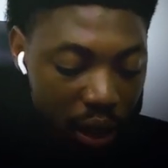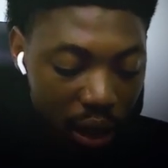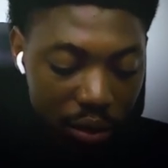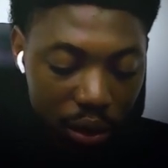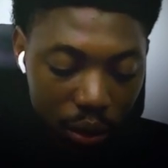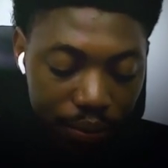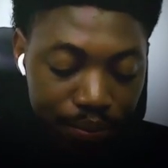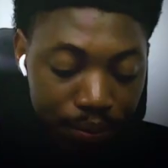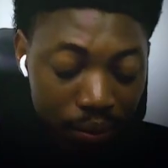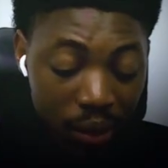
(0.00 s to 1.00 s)

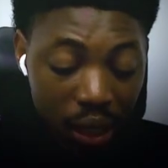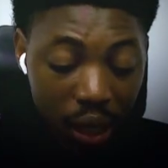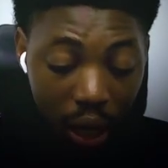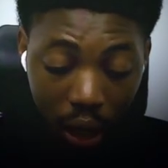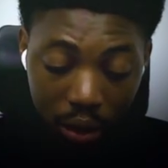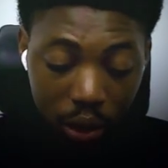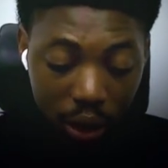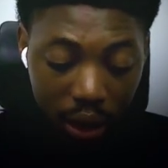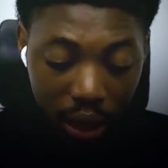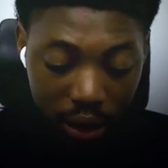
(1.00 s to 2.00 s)
So
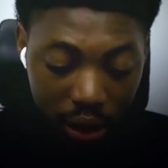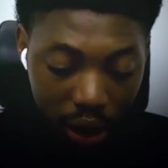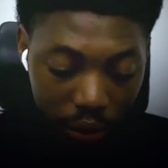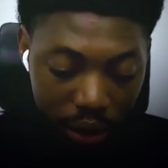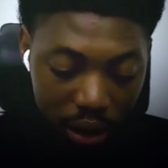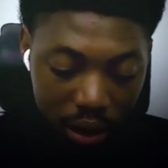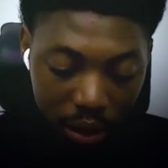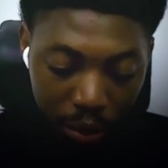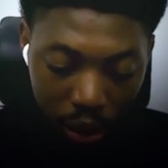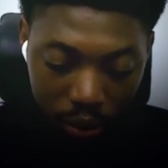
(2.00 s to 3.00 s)
the next thing now is the
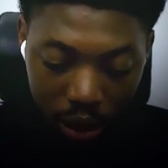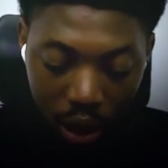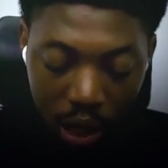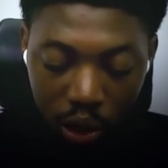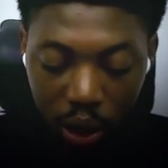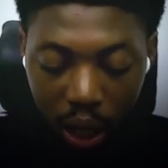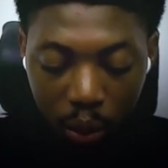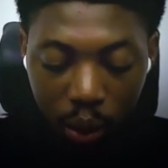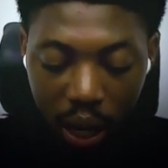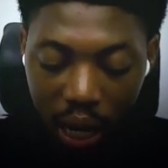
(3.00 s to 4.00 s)
prompt. So now
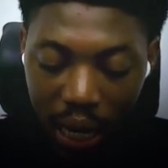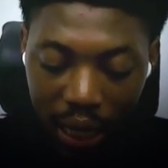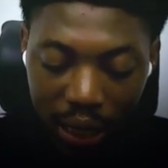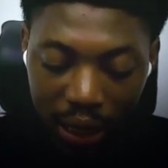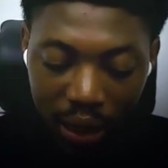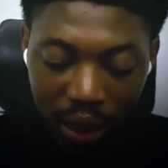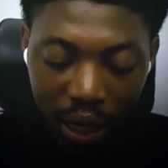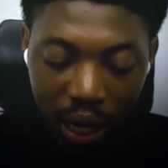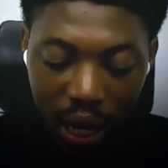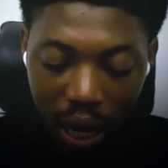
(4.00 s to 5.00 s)
we are adding
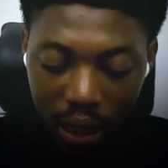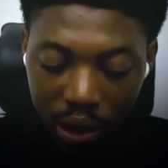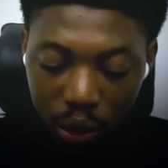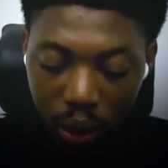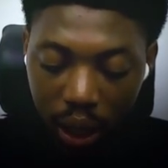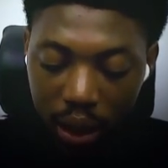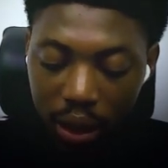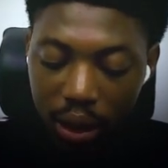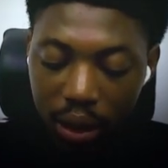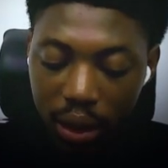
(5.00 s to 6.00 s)
extra
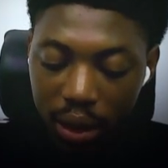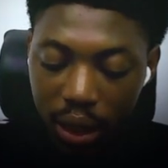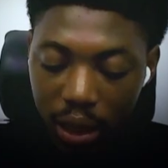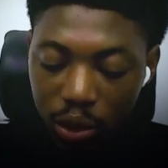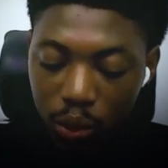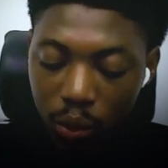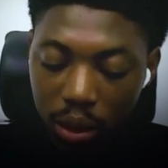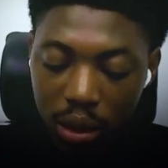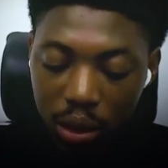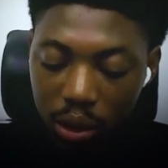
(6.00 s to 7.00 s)
data to
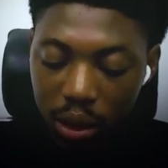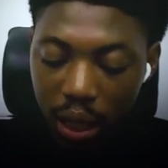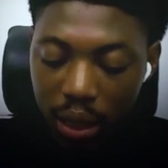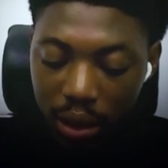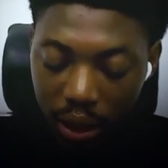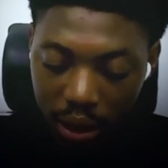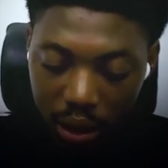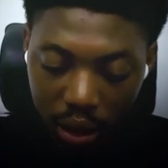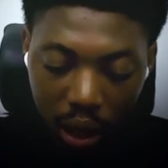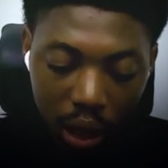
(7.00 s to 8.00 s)
what the user is
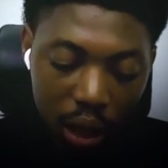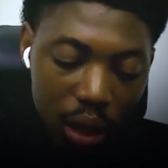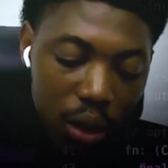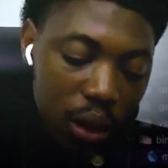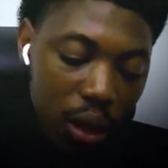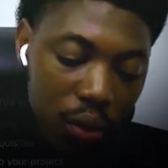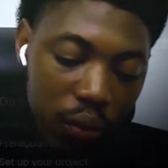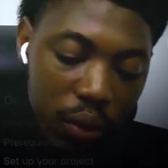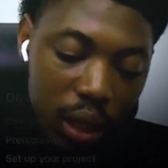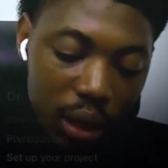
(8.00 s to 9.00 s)
writing. Now
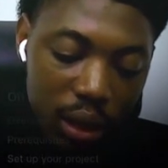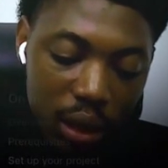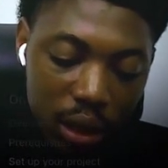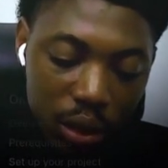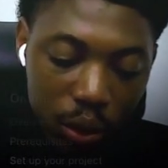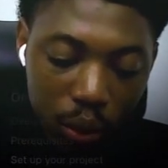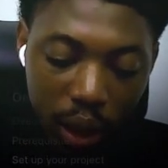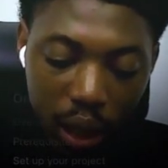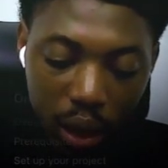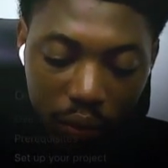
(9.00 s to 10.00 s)
in the
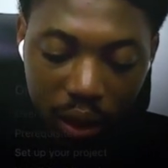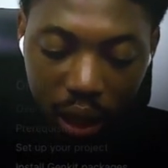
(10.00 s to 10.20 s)
UI of the